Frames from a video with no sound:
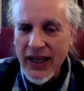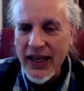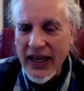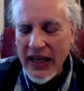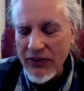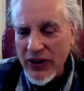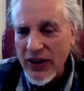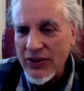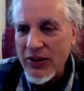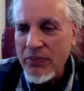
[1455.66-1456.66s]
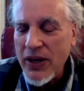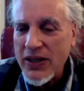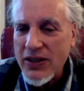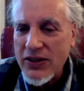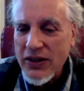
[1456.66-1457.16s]
even at the
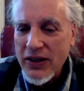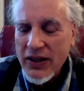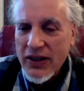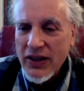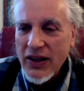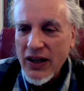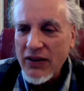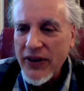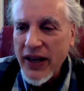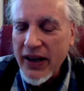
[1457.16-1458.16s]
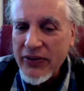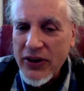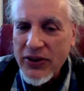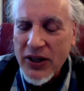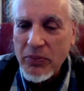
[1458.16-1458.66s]
midst of
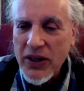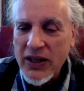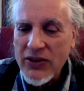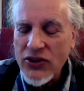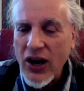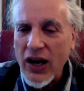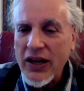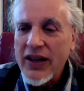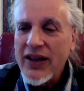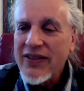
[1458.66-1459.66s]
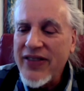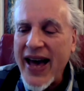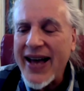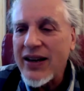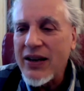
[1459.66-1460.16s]
everything being dark,
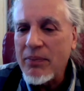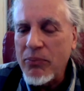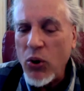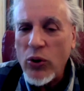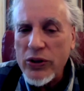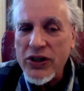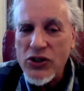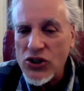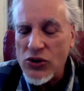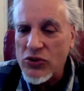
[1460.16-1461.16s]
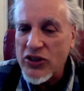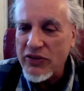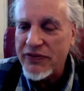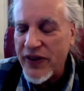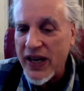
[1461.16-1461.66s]
that emboldens you to
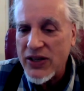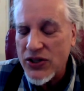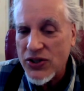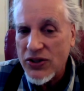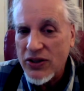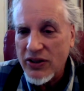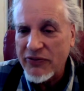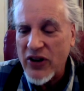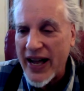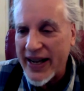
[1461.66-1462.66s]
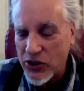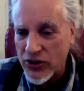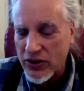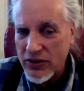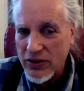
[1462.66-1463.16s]
face the
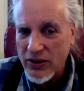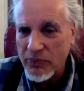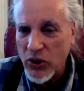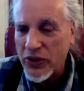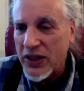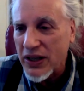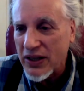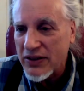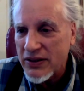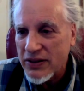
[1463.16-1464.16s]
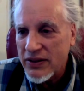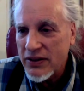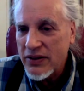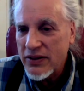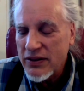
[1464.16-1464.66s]
fracture, the brokenness,
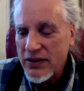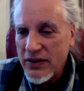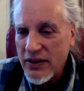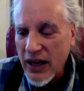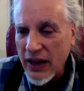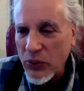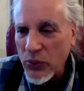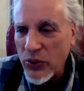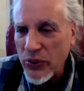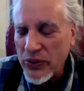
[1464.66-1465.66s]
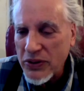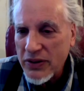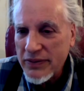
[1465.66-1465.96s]
and the wound.